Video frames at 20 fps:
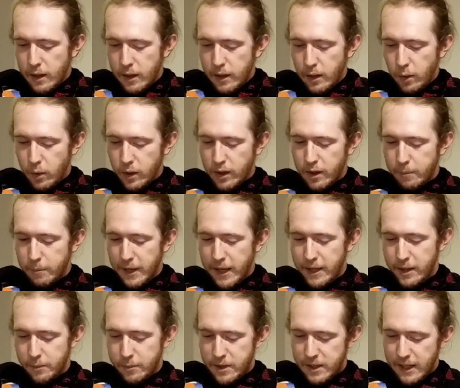You want to
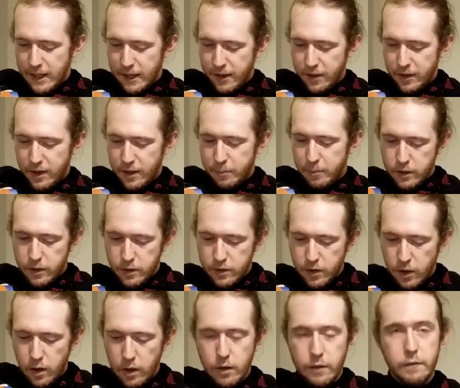combine them together,
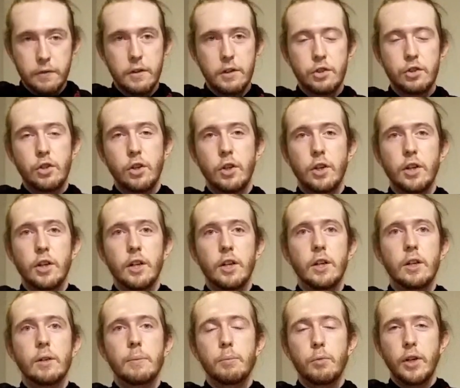dissolve the
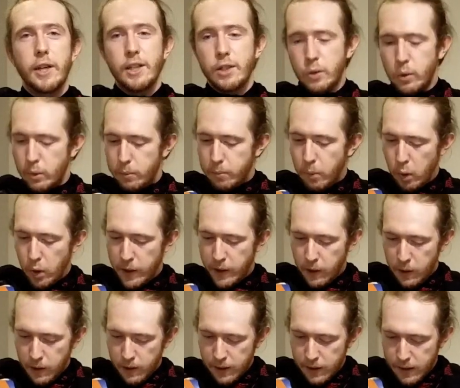sugar, bring it to a
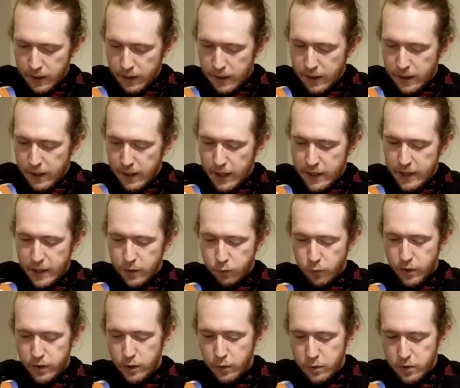boil, and then
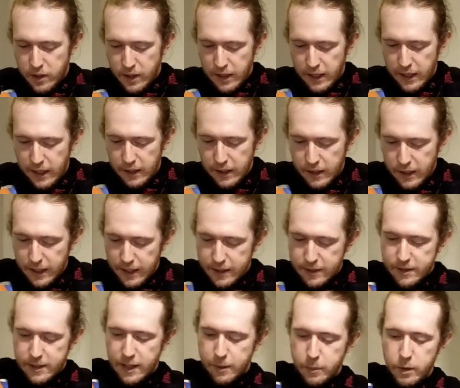reduce the heat, let it
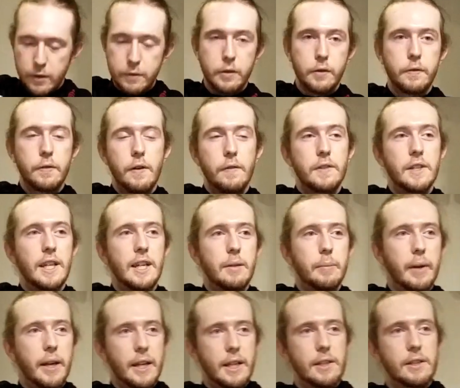simmer for 15
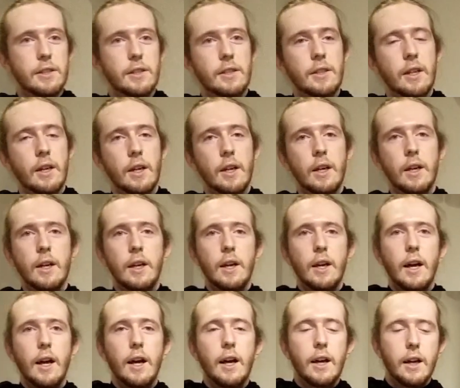minutes.
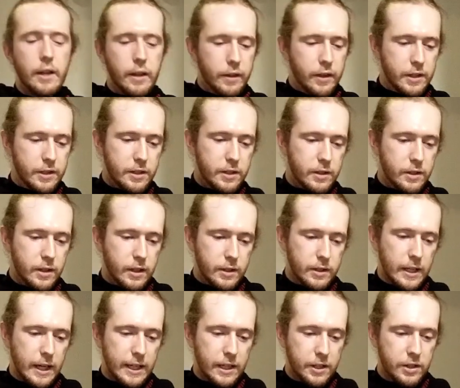This
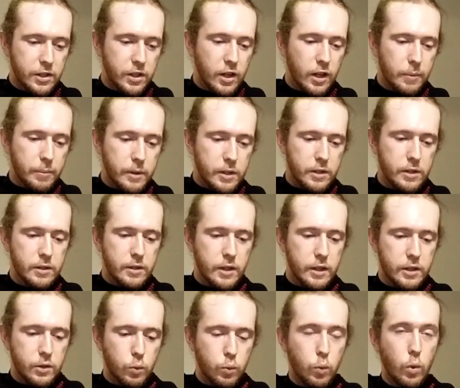kind of syrup
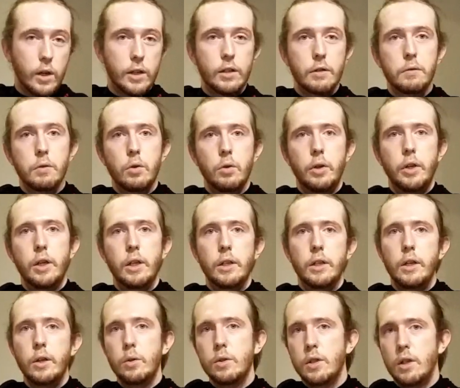it's wonderful. You can
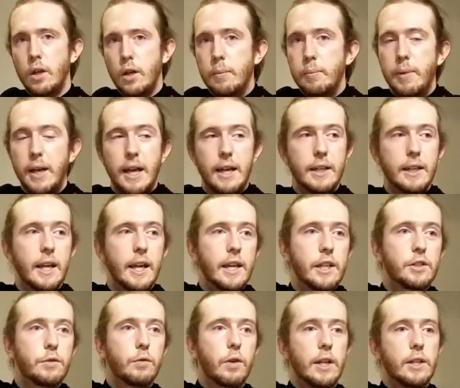use it on
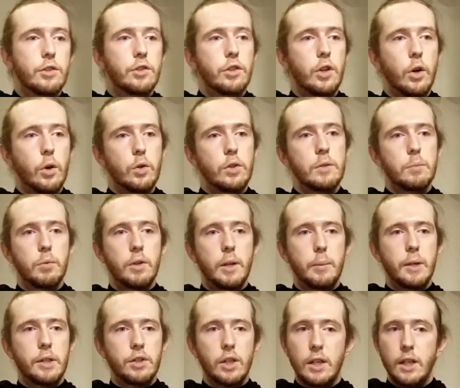pancakes, French toast, pretty
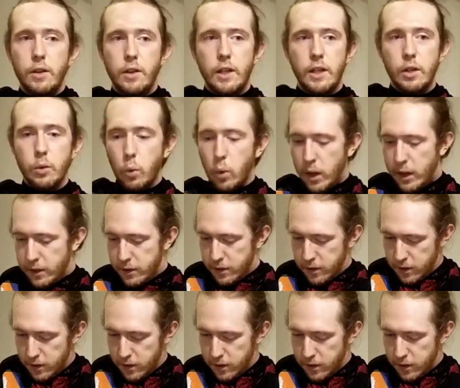much anything you want.